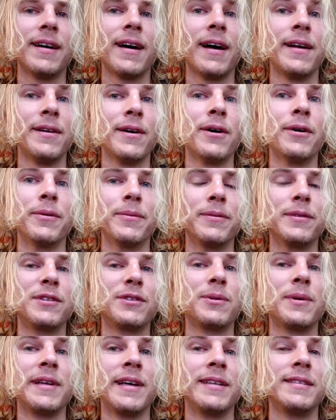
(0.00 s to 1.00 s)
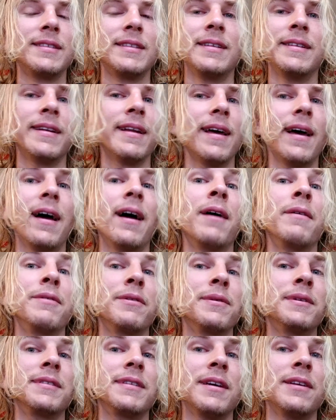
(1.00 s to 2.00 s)
I know, it's 2018,
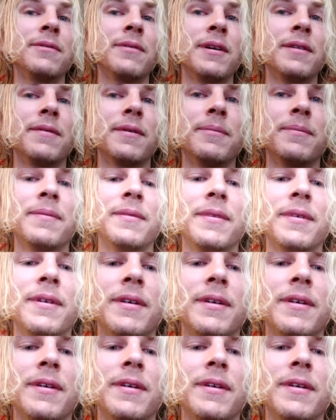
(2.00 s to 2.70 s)
everyone's getting rid of them.